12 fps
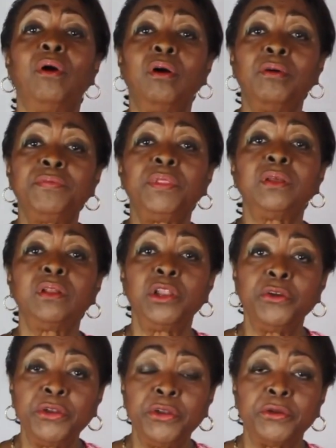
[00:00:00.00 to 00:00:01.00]
of the
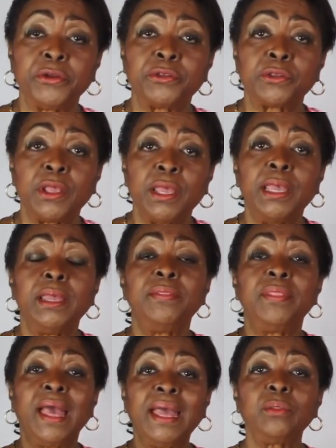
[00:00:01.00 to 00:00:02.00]
learners.
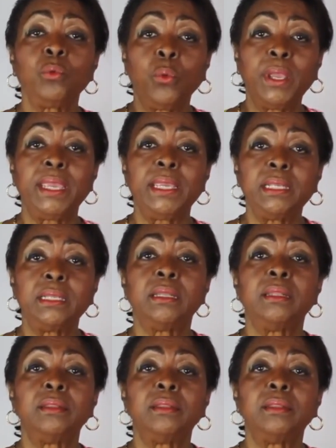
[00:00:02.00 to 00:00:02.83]
That way,